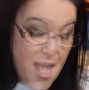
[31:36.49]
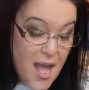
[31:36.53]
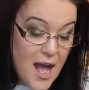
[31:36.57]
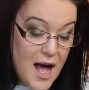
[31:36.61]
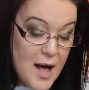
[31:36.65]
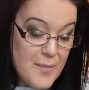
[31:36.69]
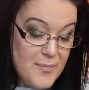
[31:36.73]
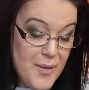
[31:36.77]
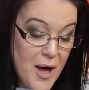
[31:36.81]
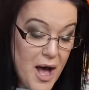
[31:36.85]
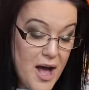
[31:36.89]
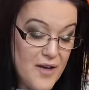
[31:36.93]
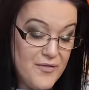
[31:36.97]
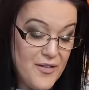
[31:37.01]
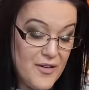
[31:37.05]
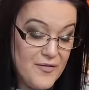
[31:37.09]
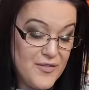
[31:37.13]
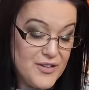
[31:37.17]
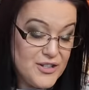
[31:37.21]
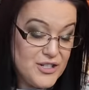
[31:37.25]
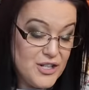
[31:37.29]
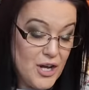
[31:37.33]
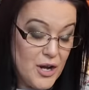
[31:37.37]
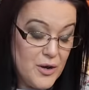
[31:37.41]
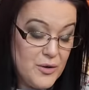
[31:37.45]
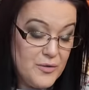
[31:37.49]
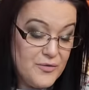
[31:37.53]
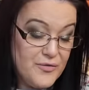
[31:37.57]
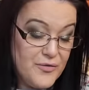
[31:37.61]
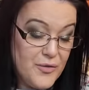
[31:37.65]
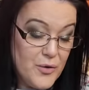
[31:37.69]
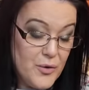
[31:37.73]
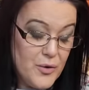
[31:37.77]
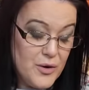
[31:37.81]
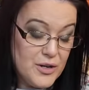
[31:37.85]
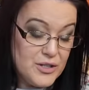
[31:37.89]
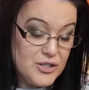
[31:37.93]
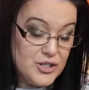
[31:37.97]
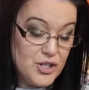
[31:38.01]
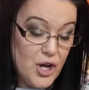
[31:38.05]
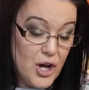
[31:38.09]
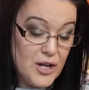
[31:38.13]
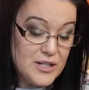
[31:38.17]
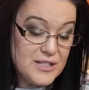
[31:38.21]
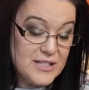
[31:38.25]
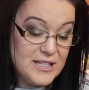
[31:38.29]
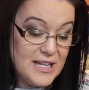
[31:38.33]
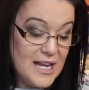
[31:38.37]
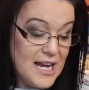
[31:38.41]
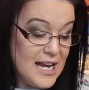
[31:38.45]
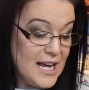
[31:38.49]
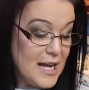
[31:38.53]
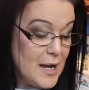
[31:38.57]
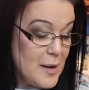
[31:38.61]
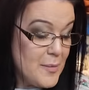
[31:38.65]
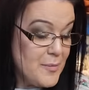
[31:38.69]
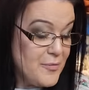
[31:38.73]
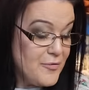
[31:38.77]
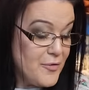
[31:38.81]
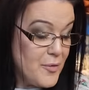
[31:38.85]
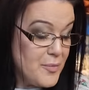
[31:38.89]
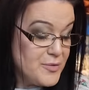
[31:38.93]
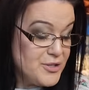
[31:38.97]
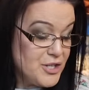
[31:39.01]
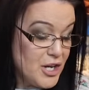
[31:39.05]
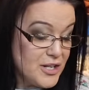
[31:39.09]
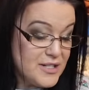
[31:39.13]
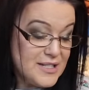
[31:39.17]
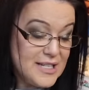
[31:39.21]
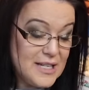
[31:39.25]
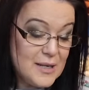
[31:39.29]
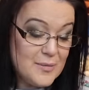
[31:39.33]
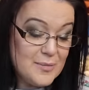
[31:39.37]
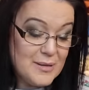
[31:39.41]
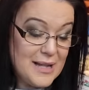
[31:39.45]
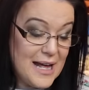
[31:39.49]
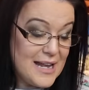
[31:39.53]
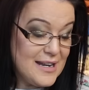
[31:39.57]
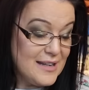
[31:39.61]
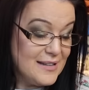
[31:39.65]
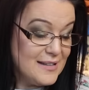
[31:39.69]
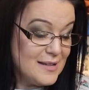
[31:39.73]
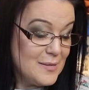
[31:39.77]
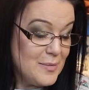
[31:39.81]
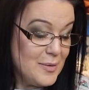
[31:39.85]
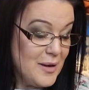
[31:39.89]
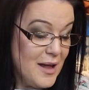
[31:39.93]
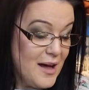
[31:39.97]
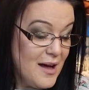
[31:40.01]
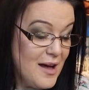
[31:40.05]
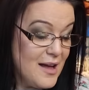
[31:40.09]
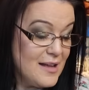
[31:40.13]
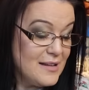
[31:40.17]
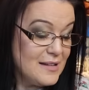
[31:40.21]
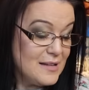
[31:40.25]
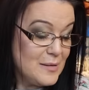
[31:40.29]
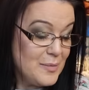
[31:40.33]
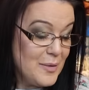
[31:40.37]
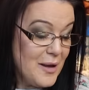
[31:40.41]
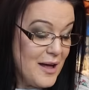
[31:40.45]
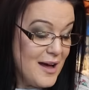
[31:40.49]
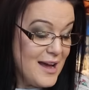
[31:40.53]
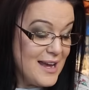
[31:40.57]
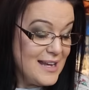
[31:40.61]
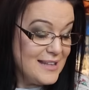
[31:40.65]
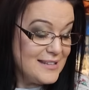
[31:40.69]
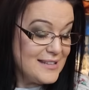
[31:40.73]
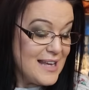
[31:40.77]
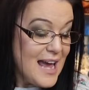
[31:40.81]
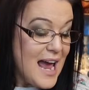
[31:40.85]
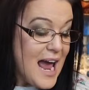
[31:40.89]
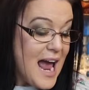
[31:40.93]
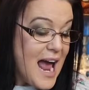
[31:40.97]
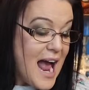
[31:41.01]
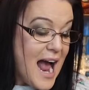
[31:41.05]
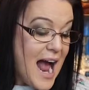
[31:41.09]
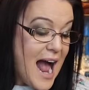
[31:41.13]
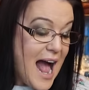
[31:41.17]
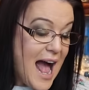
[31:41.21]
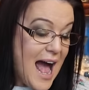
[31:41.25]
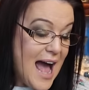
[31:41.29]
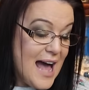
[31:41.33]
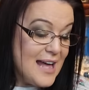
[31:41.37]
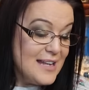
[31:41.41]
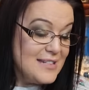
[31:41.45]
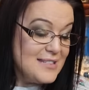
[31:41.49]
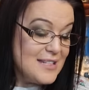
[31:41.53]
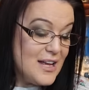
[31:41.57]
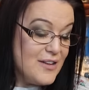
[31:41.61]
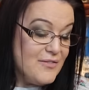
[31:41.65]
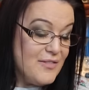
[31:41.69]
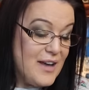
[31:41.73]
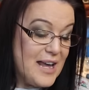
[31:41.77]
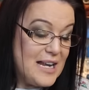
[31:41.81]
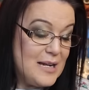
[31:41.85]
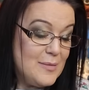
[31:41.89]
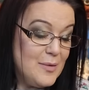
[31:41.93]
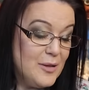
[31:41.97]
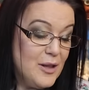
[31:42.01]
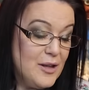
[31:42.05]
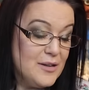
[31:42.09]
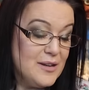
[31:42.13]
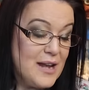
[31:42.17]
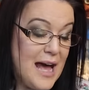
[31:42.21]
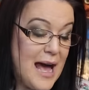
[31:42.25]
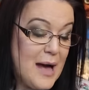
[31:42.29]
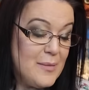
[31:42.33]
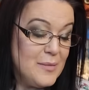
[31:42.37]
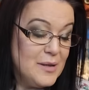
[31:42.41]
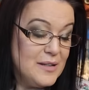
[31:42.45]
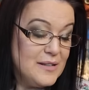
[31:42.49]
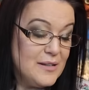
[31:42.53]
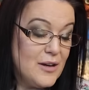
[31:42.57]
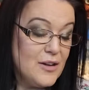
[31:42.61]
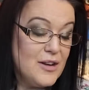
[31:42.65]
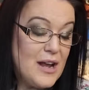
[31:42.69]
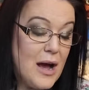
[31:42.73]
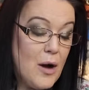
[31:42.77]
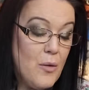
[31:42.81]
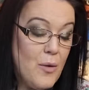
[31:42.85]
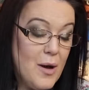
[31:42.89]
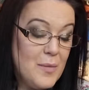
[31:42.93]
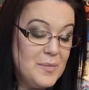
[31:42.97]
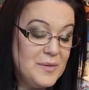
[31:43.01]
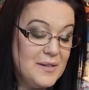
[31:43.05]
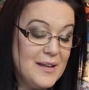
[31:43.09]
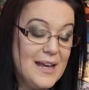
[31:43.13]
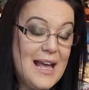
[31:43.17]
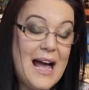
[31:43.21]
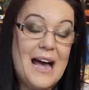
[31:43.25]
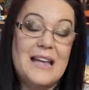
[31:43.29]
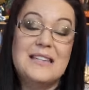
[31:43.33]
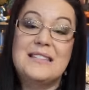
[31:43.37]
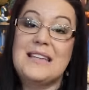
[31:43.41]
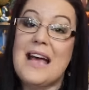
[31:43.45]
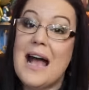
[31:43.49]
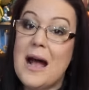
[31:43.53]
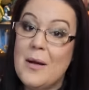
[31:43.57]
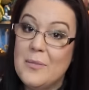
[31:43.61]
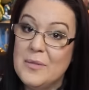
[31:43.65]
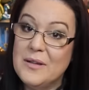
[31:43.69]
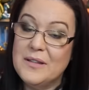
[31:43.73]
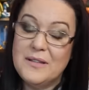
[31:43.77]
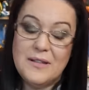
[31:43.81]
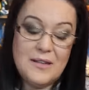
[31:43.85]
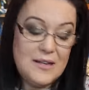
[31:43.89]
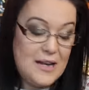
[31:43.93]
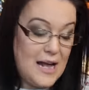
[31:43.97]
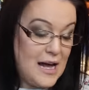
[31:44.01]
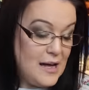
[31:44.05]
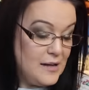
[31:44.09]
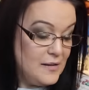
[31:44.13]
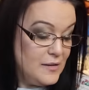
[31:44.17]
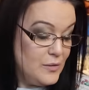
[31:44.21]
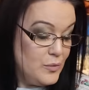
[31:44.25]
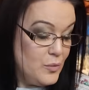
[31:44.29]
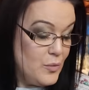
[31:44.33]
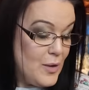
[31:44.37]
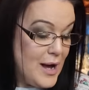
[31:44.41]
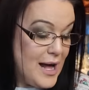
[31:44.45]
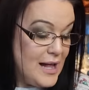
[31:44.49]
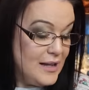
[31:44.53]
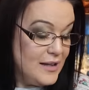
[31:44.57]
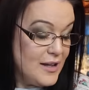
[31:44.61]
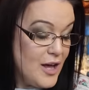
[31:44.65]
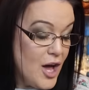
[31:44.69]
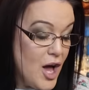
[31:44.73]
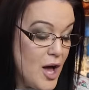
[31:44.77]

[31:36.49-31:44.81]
Uh, perfect for tote for totting, for totting planner supply, uh, supplies and available on Amazon on our website and Amazon as well.